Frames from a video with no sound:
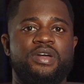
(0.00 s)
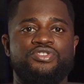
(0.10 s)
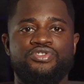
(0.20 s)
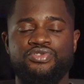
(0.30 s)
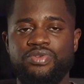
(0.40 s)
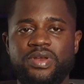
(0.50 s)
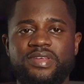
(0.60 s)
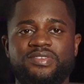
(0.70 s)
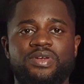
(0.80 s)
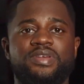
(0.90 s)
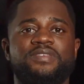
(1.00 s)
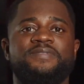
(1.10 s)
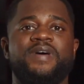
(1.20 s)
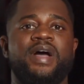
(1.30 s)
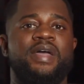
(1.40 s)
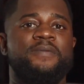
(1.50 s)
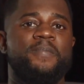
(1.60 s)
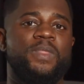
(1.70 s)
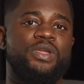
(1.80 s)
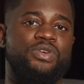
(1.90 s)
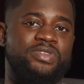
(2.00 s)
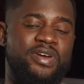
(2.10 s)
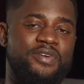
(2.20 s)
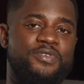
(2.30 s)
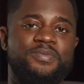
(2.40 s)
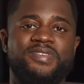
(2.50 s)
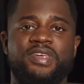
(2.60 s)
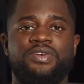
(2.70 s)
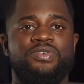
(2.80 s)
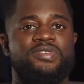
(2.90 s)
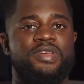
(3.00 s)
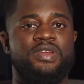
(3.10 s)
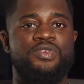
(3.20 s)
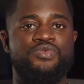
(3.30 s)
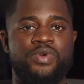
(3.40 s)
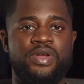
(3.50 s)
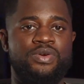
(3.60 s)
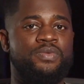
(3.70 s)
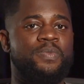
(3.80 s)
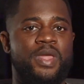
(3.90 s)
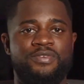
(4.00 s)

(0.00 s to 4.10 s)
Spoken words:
and truly solidify your Terraform skills in a real